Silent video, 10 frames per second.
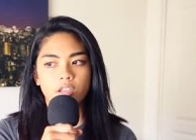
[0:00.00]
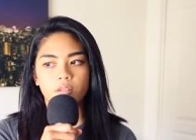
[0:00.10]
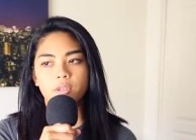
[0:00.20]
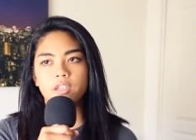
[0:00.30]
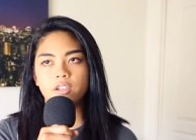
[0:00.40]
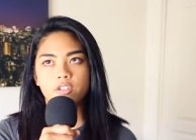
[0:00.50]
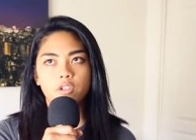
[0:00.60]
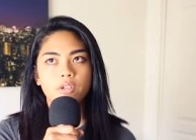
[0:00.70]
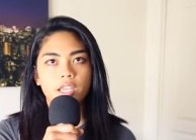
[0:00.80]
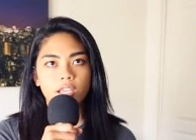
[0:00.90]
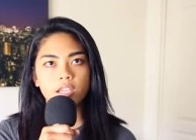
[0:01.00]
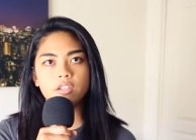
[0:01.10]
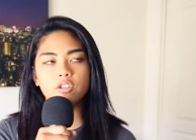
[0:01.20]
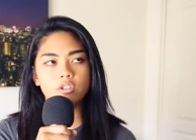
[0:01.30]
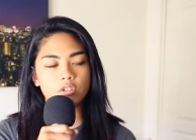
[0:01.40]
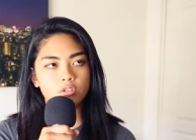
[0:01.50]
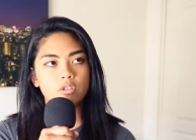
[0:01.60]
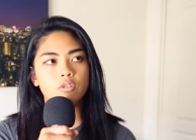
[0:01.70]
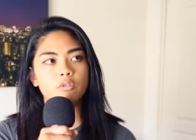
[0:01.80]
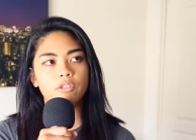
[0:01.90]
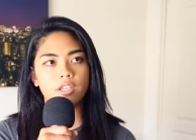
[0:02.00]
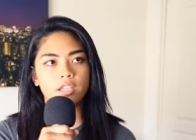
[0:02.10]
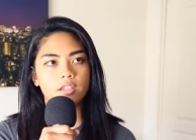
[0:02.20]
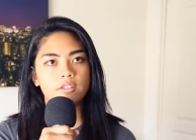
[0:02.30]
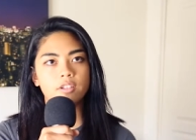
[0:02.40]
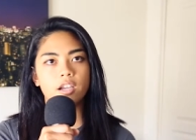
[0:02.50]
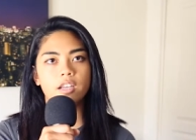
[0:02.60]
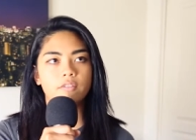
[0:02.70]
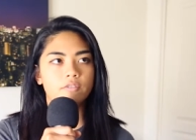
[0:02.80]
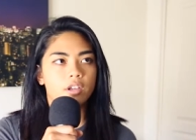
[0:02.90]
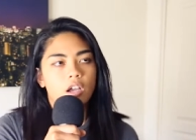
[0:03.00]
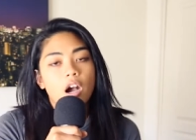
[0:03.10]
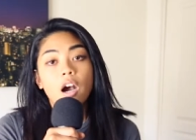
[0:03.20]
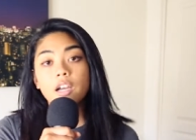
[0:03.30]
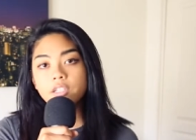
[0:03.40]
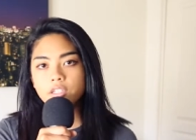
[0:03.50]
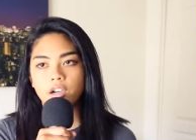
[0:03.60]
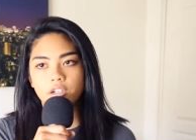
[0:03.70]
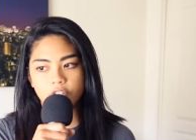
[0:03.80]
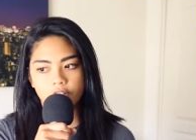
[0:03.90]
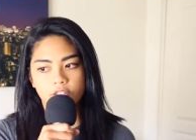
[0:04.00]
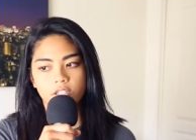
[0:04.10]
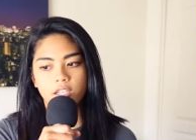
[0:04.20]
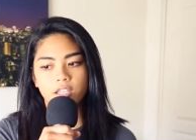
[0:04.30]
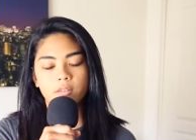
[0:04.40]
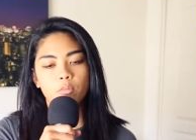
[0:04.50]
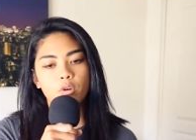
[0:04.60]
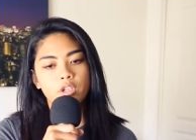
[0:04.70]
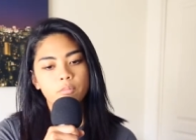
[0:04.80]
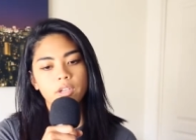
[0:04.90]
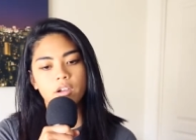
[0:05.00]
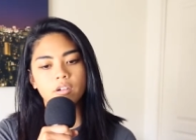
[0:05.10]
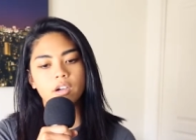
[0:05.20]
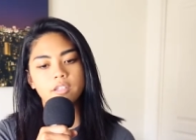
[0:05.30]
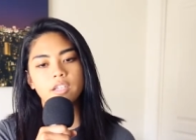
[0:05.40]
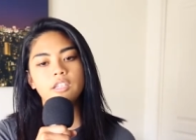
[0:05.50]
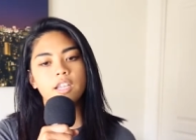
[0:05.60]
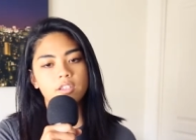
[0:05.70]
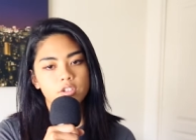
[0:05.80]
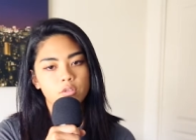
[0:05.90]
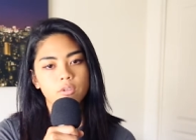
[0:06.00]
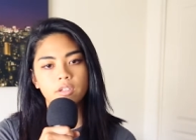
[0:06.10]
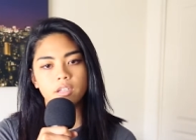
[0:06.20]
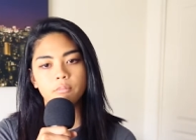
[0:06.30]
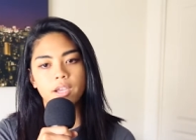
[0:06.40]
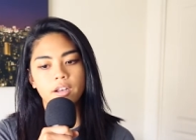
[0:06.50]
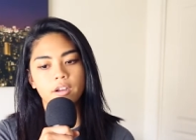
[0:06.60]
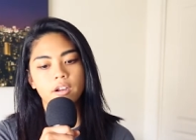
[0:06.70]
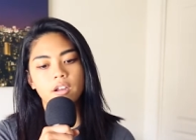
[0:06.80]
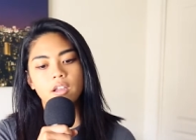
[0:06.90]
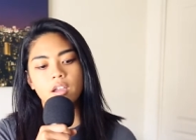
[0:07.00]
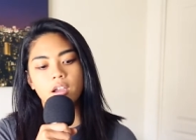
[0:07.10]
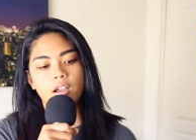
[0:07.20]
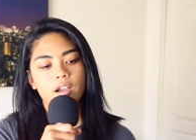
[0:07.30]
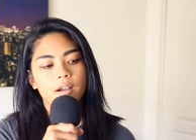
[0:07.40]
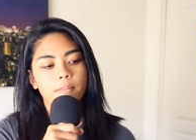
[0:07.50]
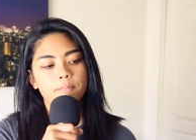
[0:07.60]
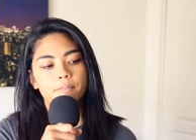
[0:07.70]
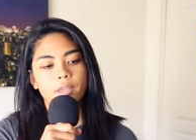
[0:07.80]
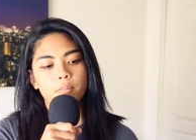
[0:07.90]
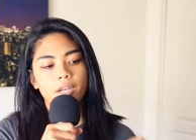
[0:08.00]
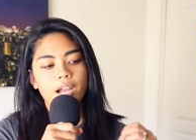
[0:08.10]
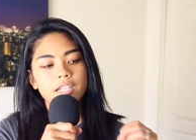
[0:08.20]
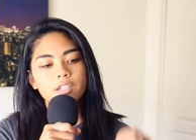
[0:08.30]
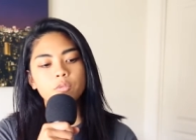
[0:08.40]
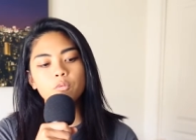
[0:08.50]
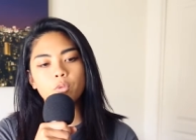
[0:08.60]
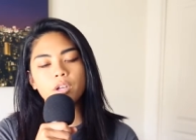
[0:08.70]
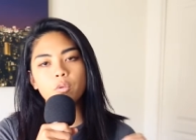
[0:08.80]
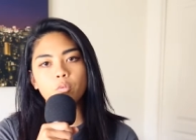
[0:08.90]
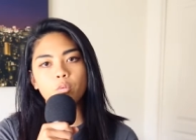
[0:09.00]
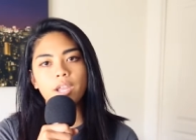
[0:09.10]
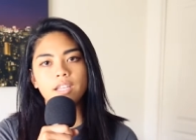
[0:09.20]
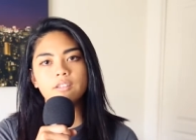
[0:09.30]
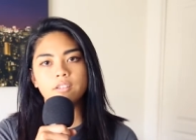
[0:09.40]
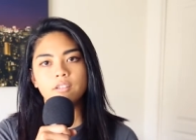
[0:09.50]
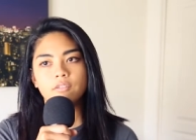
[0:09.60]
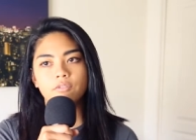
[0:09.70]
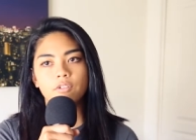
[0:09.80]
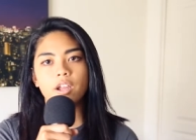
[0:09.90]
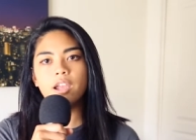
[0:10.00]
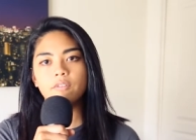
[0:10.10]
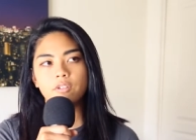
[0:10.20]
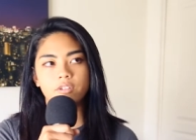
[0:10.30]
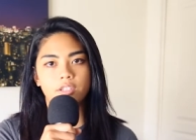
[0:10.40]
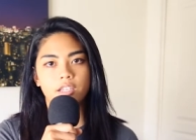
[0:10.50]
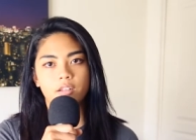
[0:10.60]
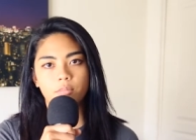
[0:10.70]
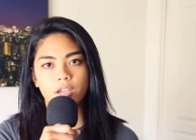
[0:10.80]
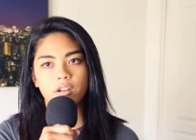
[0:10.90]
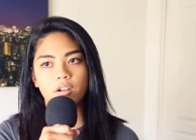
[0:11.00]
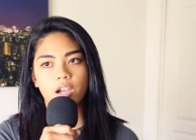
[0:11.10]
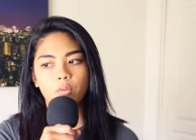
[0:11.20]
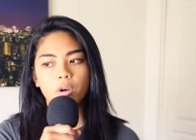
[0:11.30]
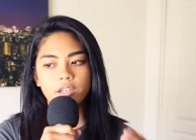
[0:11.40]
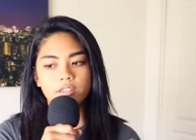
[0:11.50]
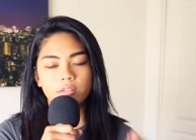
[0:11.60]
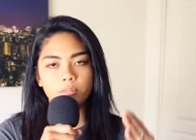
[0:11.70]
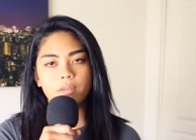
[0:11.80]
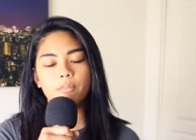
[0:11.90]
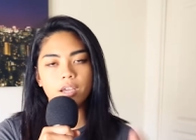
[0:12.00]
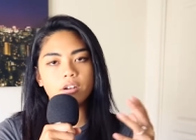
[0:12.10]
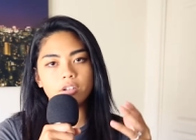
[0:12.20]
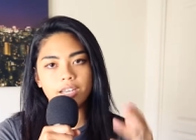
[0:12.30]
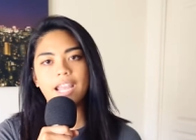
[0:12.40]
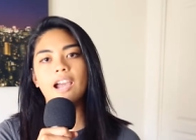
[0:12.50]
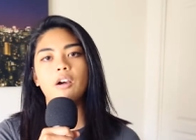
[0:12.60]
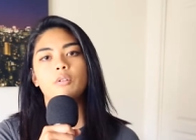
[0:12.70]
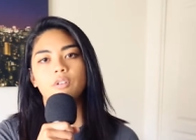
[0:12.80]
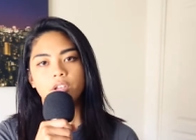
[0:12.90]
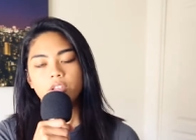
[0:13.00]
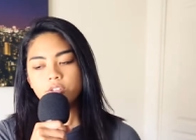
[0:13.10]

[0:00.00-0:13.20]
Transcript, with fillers: Okay, because you can just do things kind of unconsciously, and the more you put out content, yes, you will get better. But I didn't want to wait forever to get better. I wanted to be better now.